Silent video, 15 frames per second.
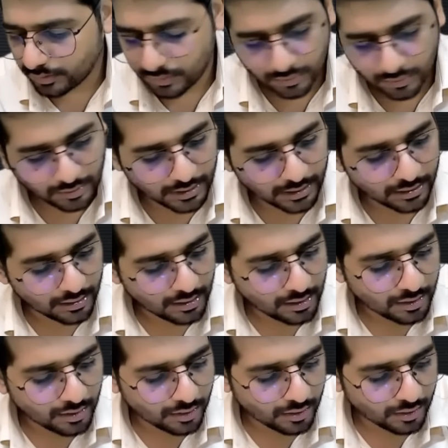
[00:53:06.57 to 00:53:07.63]
okay,
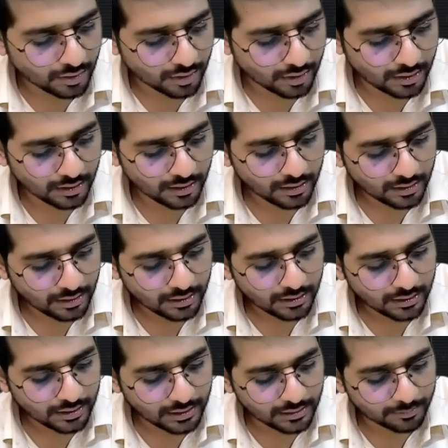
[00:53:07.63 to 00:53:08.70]

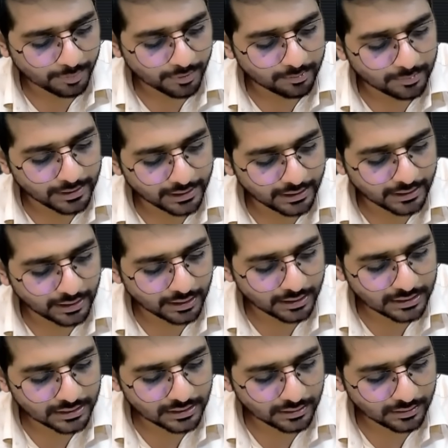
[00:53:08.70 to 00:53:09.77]
or in public
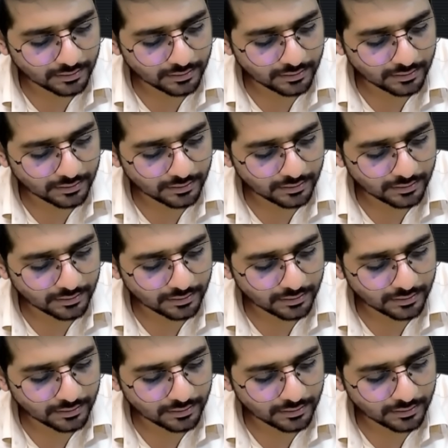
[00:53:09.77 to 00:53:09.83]
interest